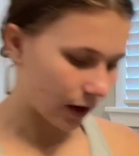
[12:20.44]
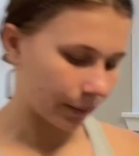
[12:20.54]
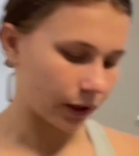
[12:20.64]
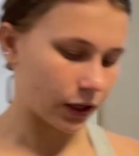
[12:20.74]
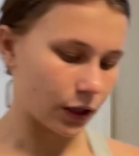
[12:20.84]

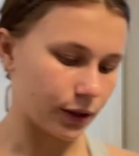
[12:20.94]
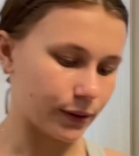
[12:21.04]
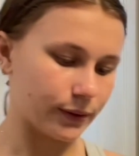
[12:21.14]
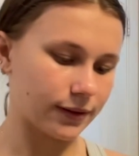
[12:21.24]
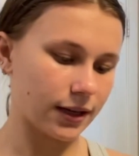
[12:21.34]
I'm gonna
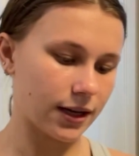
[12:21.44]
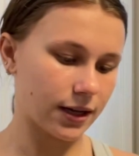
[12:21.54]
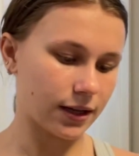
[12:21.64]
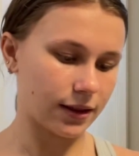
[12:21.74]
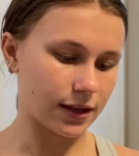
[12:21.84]
use
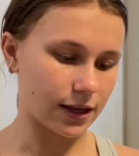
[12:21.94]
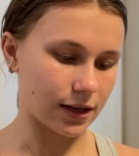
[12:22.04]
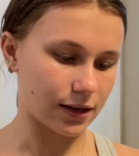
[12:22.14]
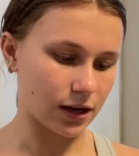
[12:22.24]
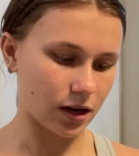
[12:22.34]
the
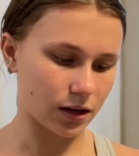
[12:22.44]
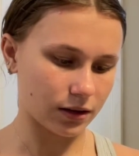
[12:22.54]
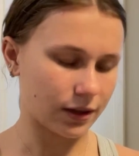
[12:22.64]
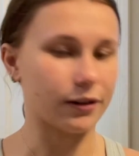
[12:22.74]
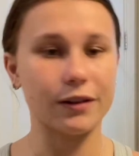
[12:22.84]

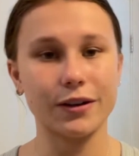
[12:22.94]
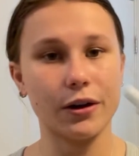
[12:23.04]
niacinamide